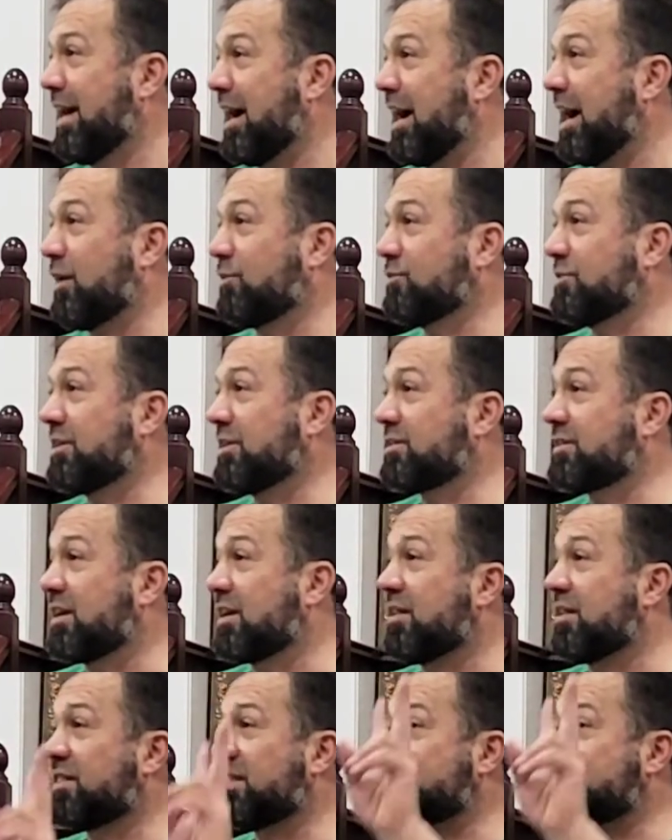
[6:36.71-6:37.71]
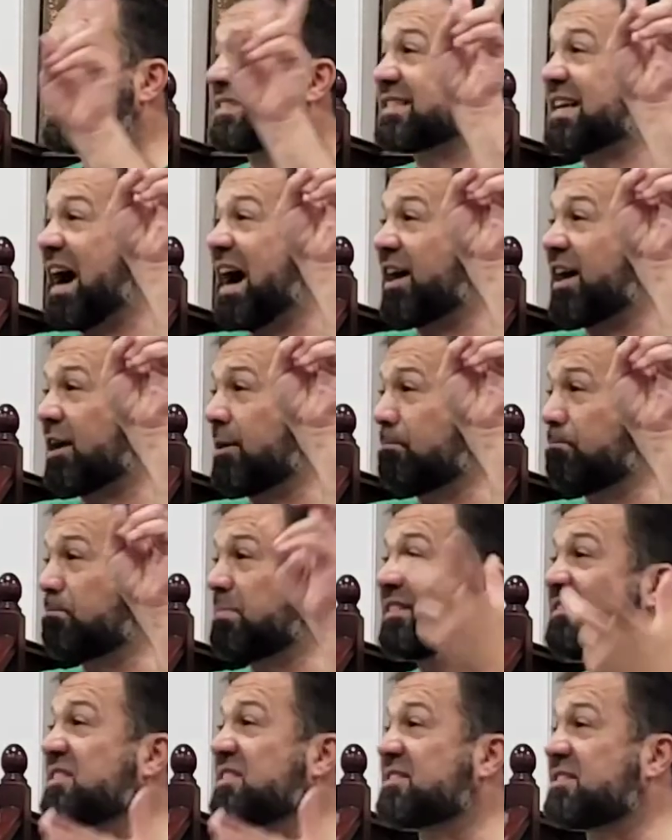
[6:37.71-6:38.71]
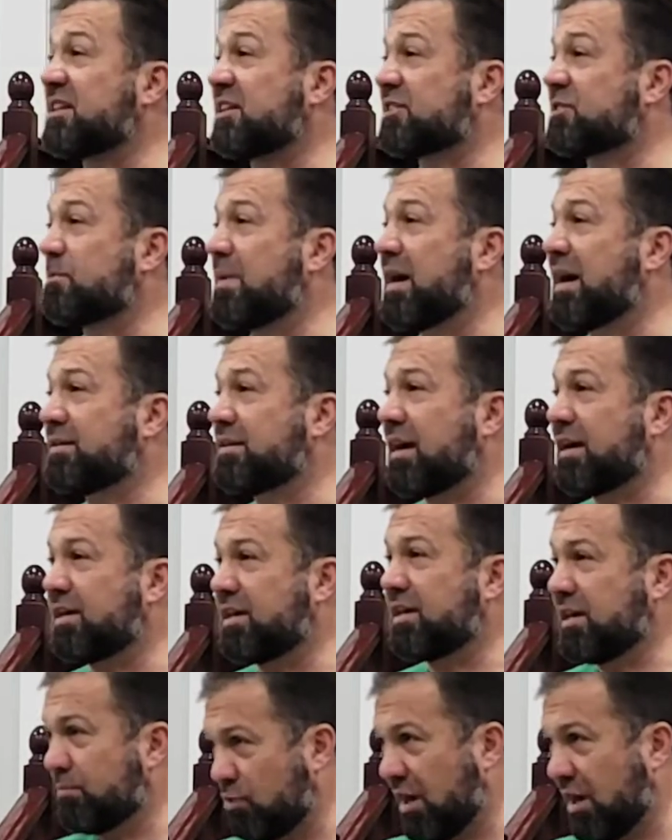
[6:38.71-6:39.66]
How did this Arab desert man, i.e.